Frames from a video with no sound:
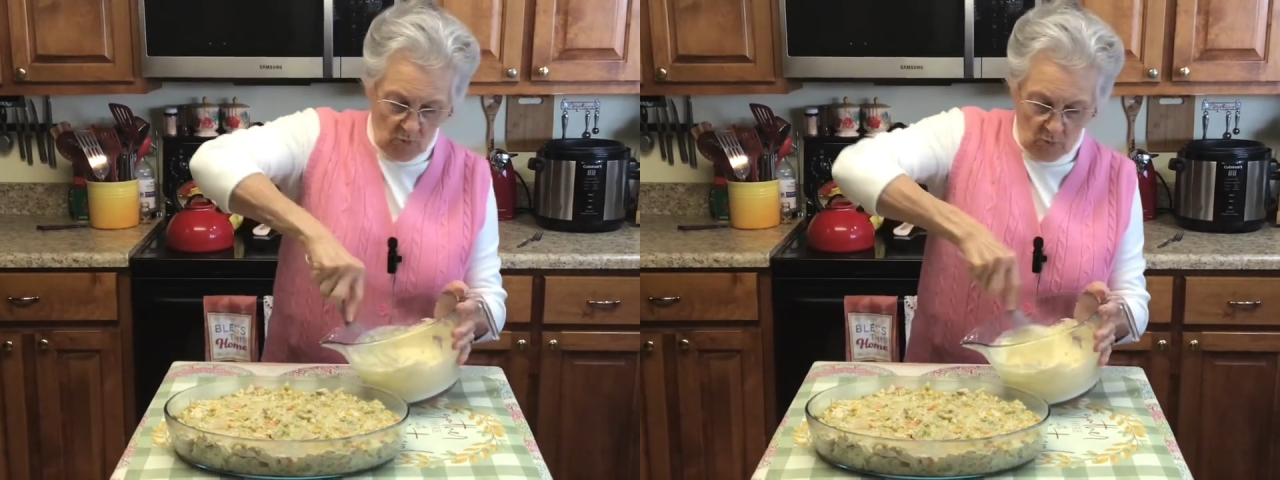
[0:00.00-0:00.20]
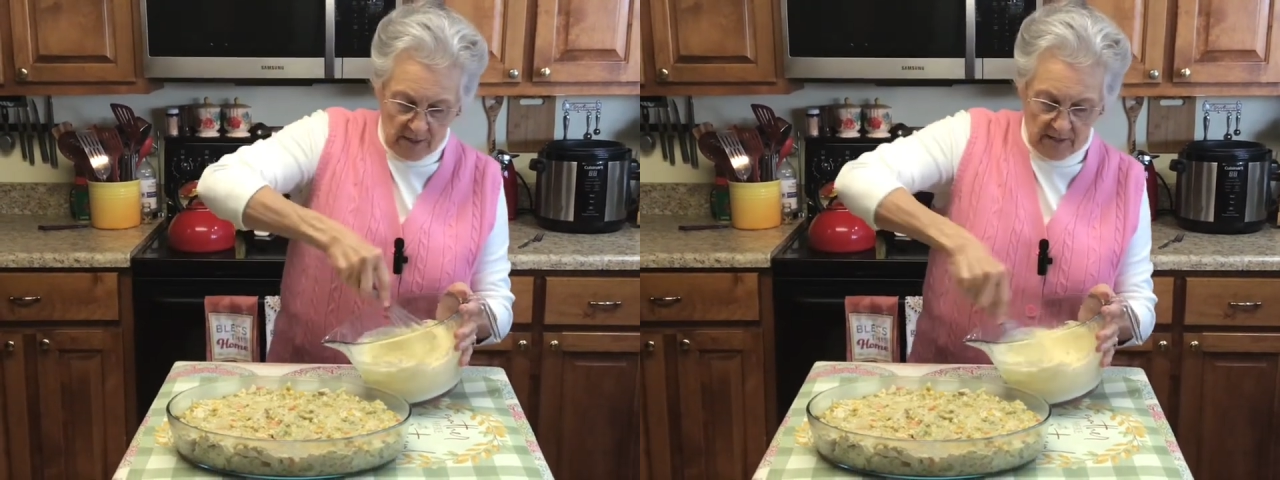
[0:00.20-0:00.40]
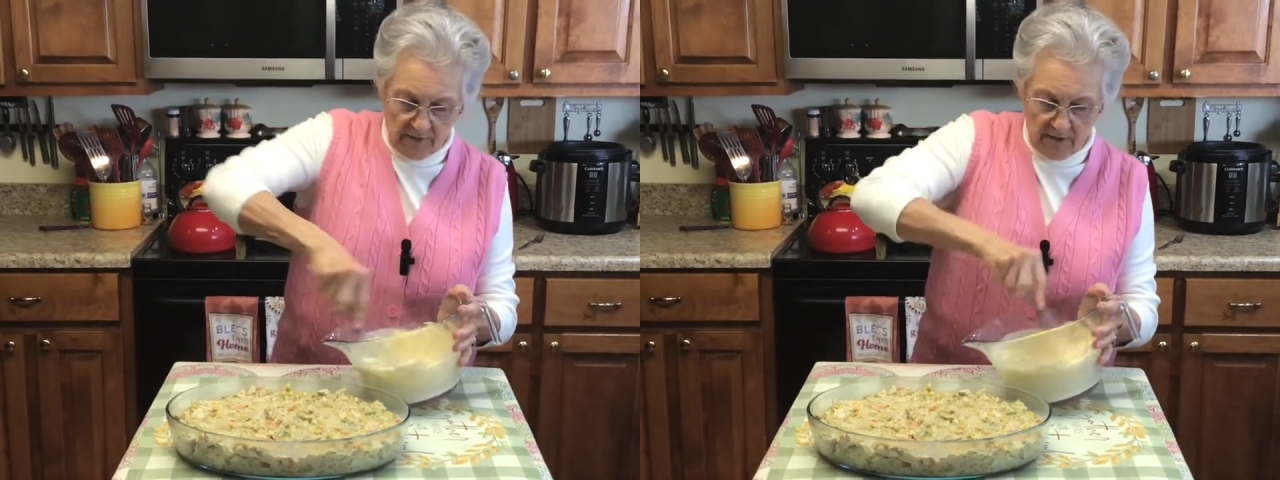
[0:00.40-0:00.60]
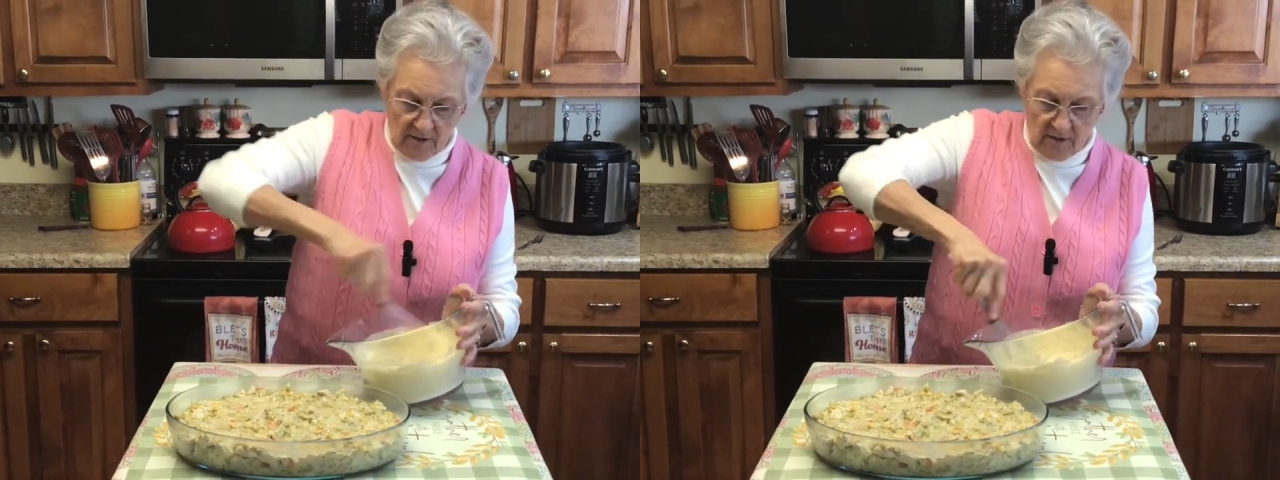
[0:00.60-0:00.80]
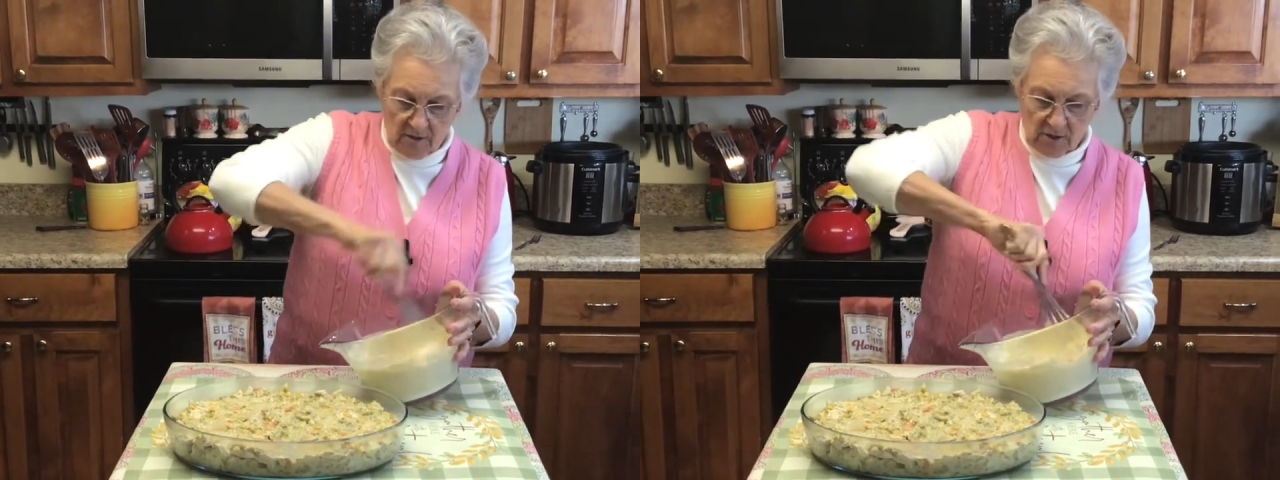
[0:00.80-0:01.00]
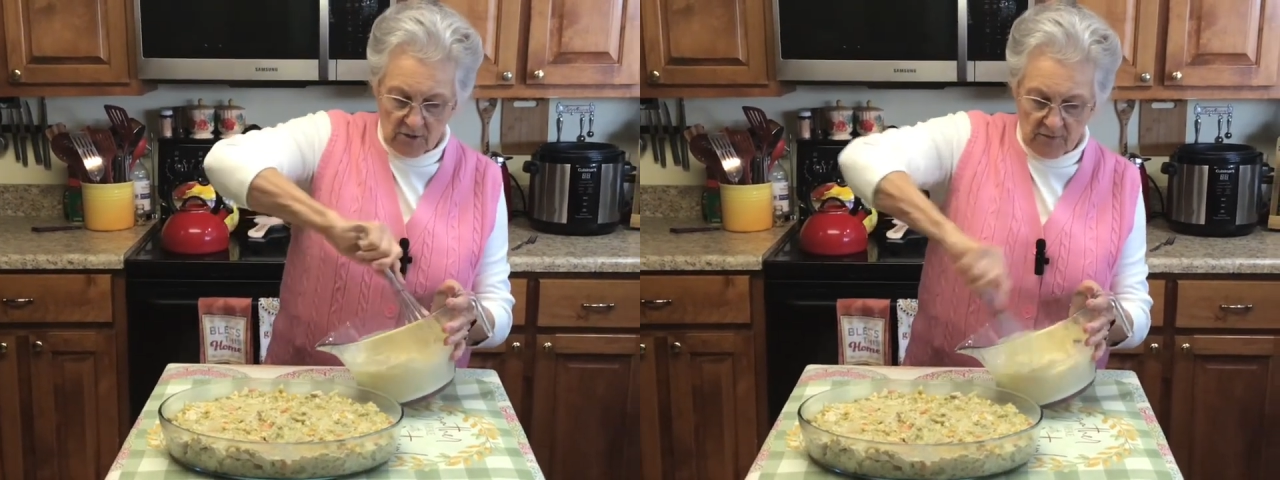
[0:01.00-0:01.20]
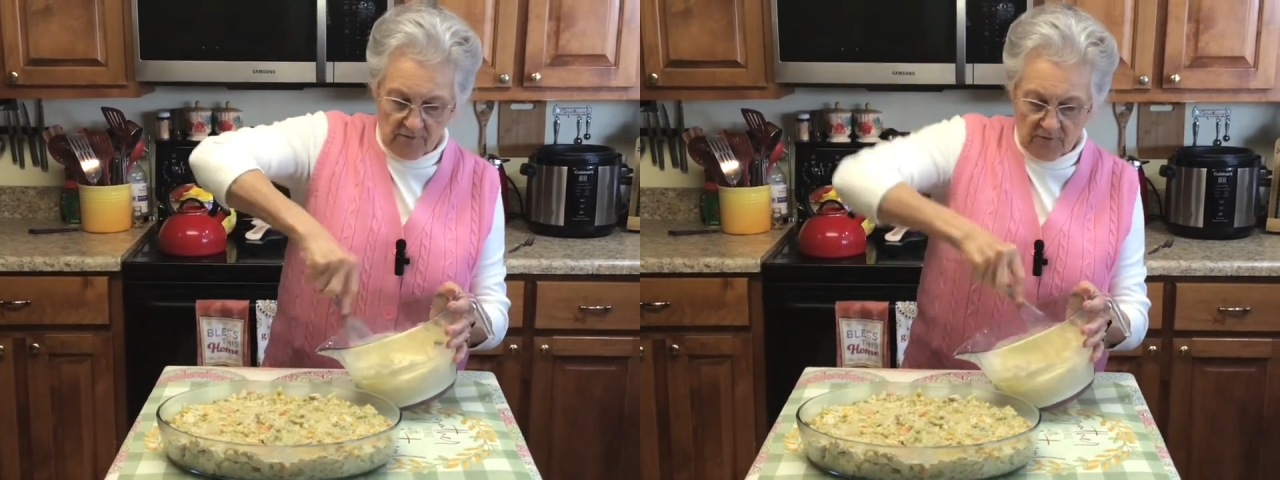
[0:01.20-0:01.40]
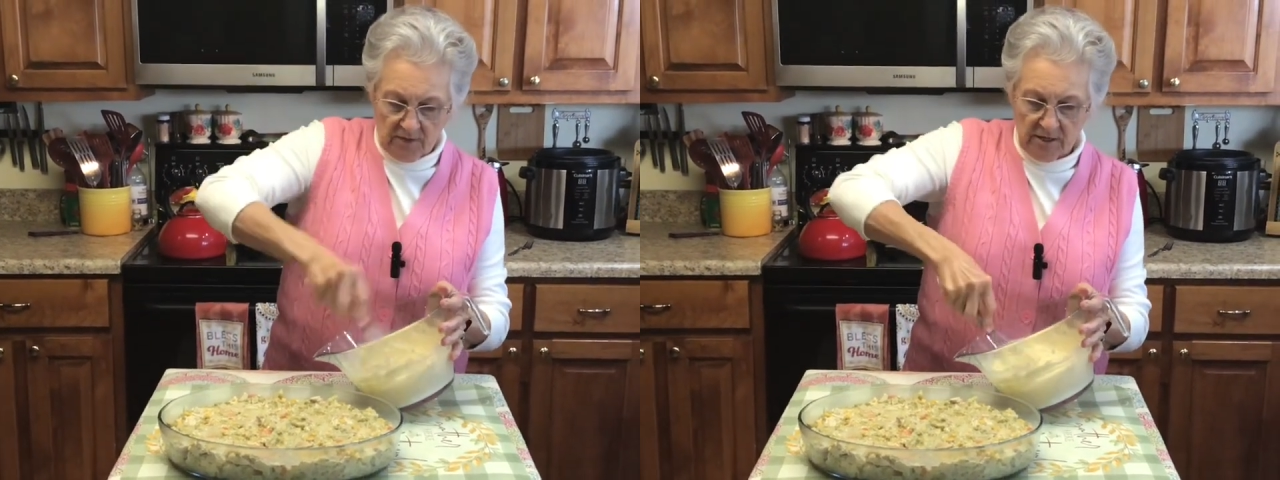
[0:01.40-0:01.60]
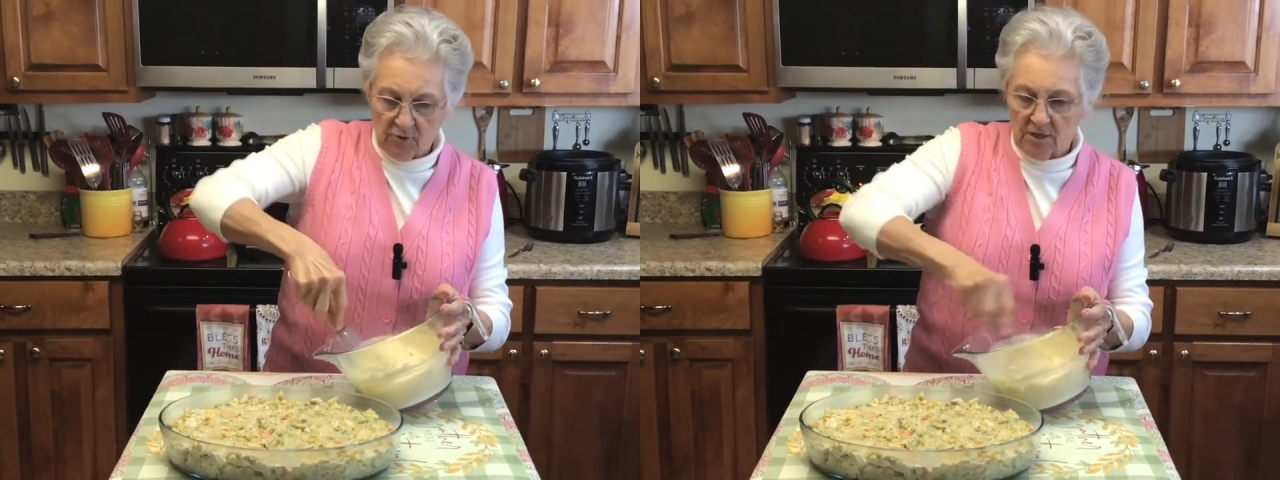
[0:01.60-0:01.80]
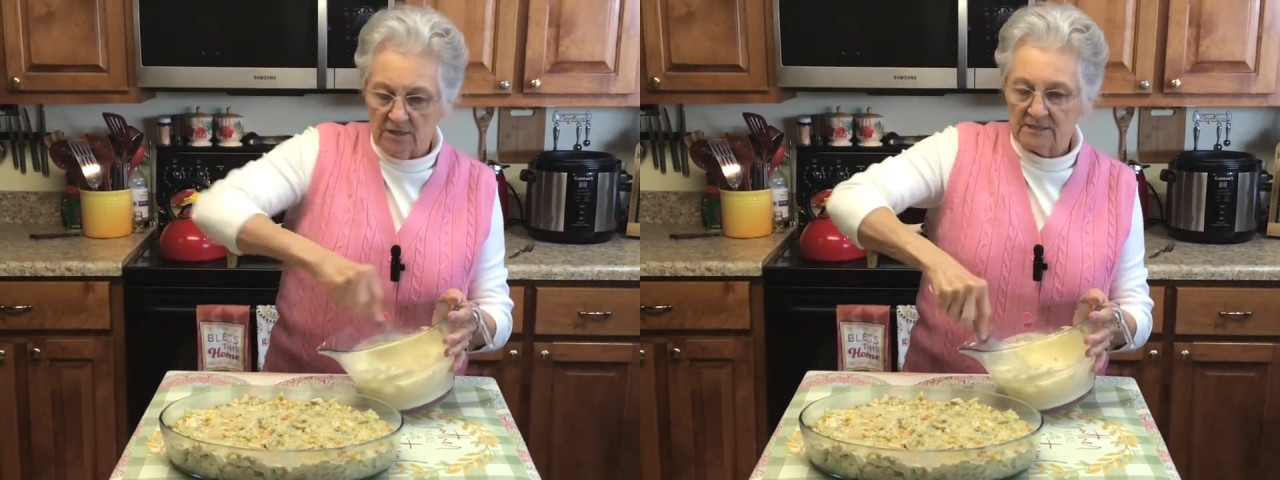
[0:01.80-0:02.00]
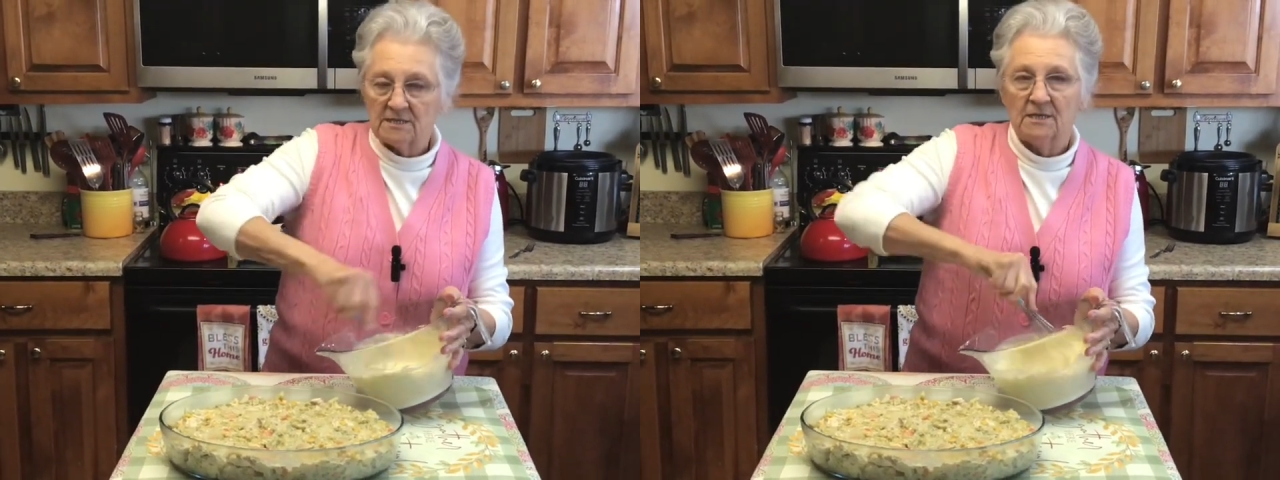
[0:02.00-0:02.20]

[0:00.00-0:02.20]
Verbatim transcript: with uh, gluten free crust,